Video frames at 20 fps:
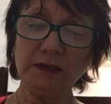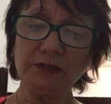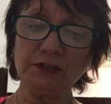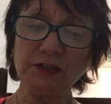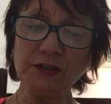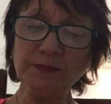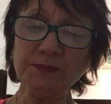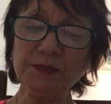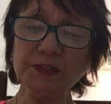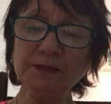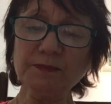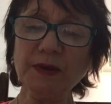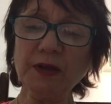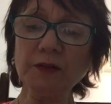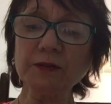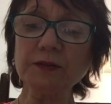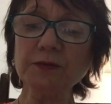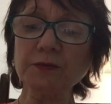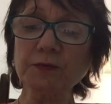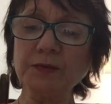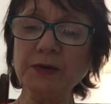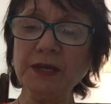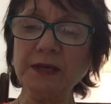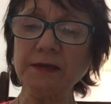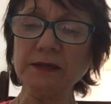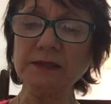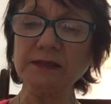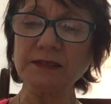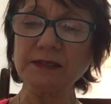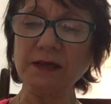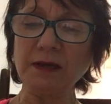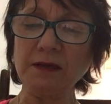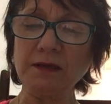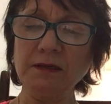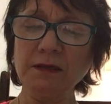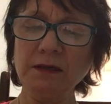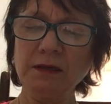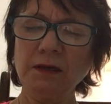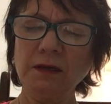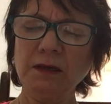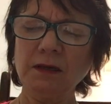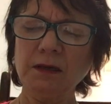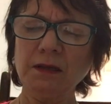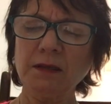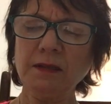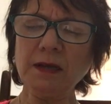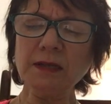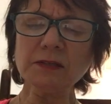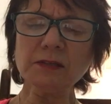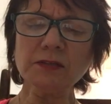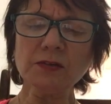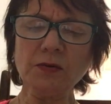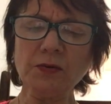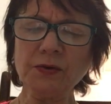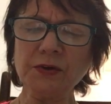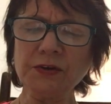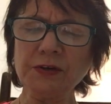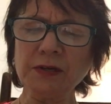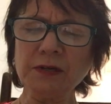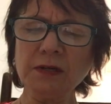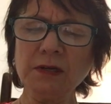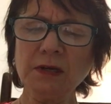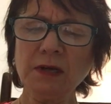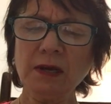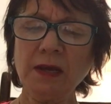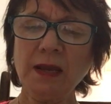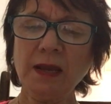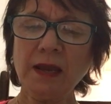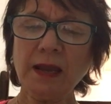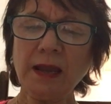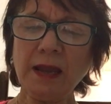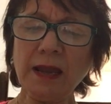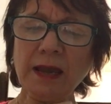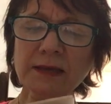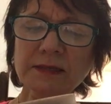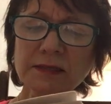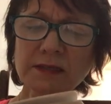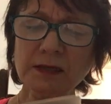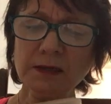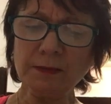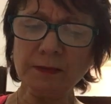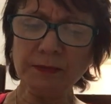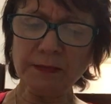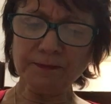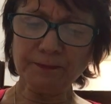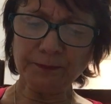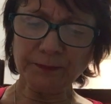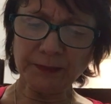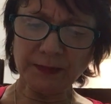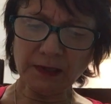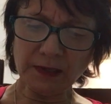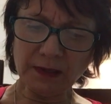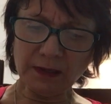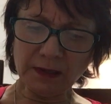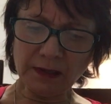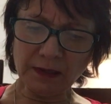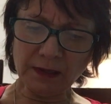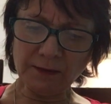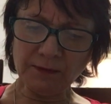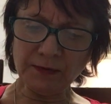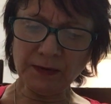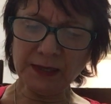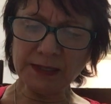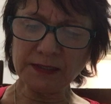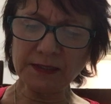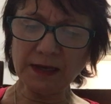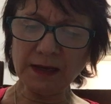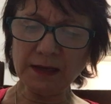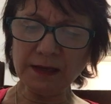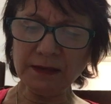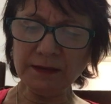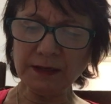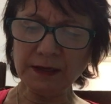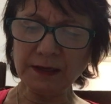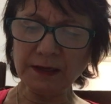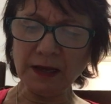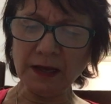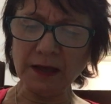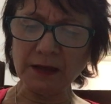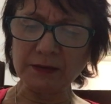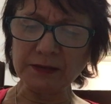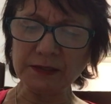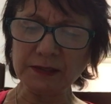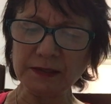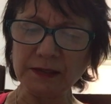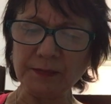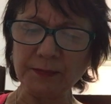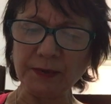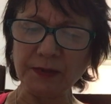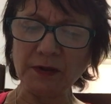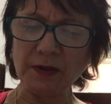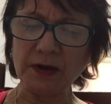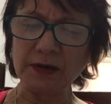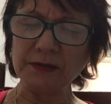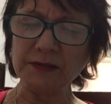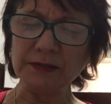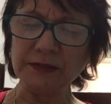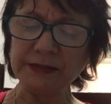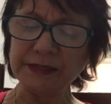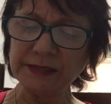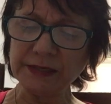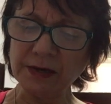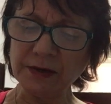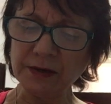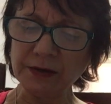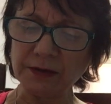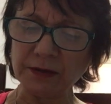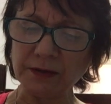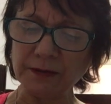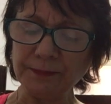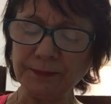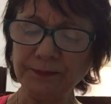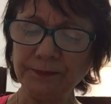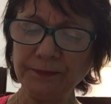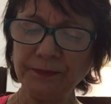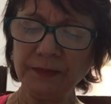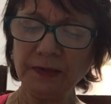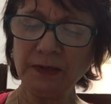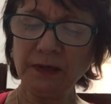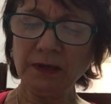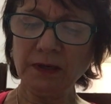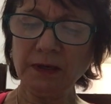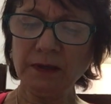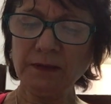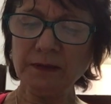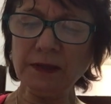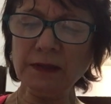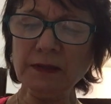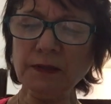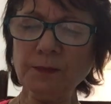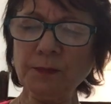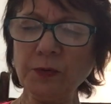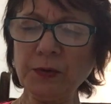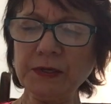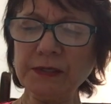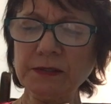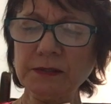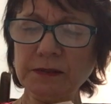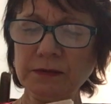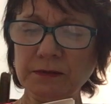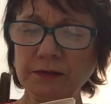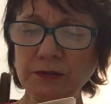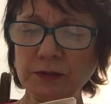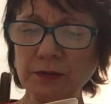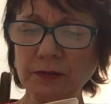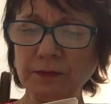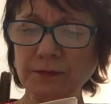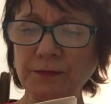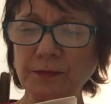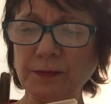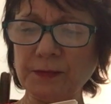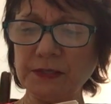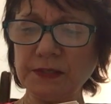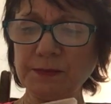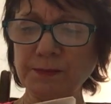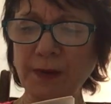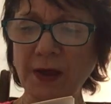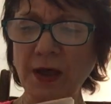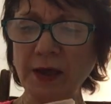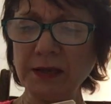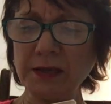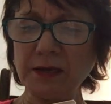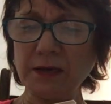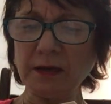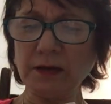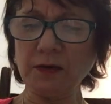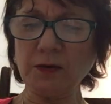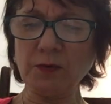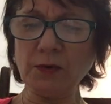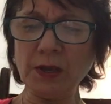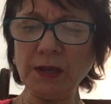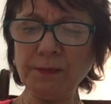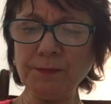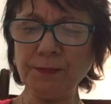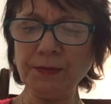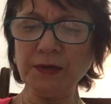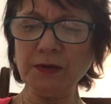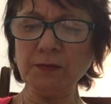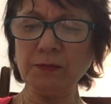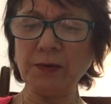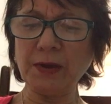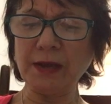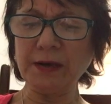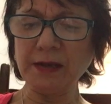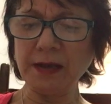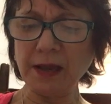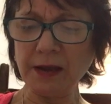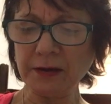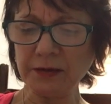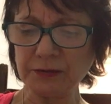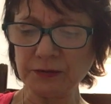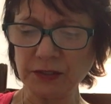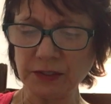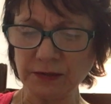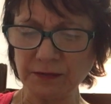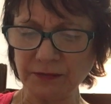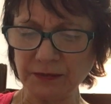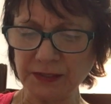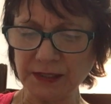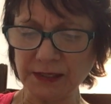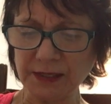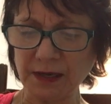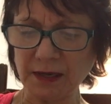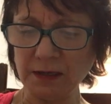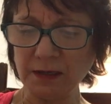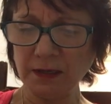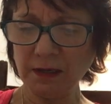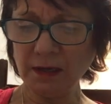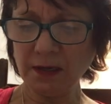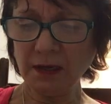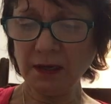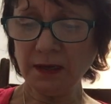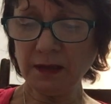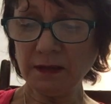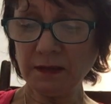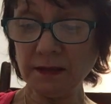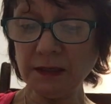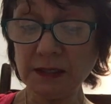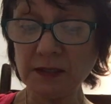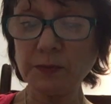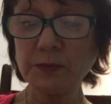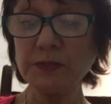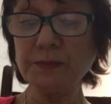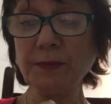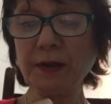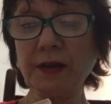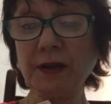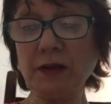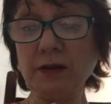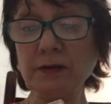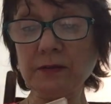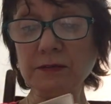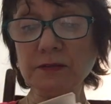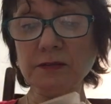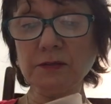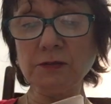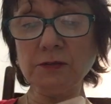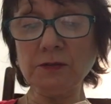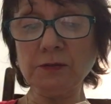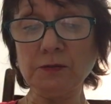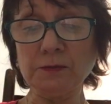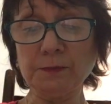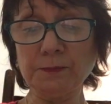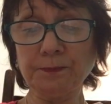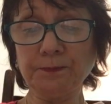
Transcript: Jip smelled the ring and said, that's no good. Ask him if he has anything else that belonged to his uncle. Then the boy took from his pocket a great big red handkerchief and said, this was my uncle's too.